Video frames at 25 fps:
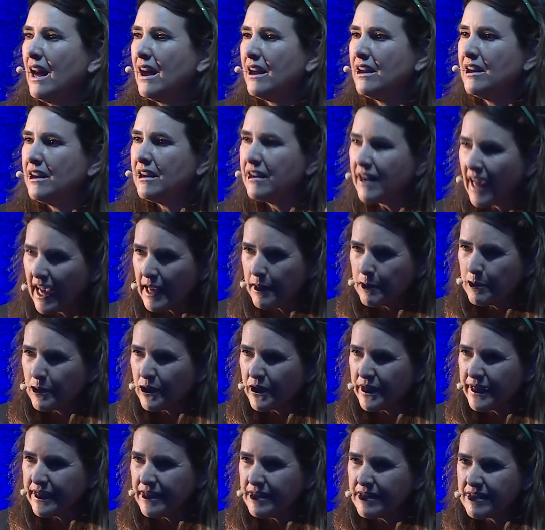
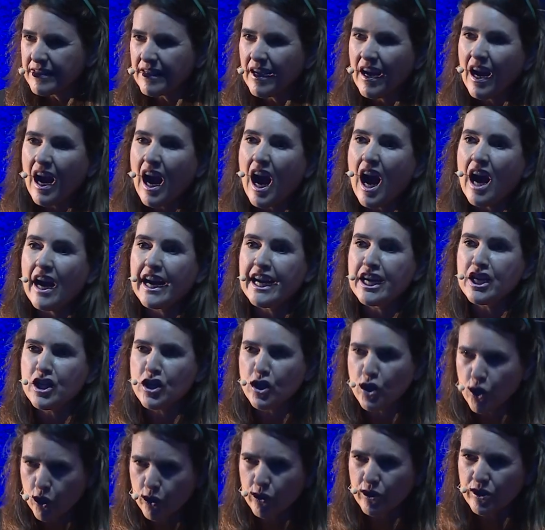libraries are
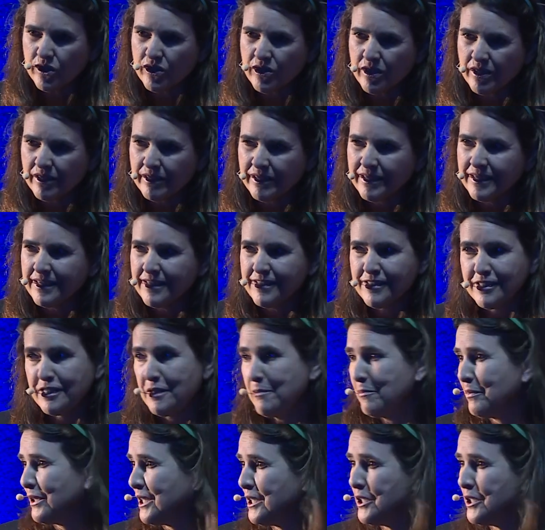not simply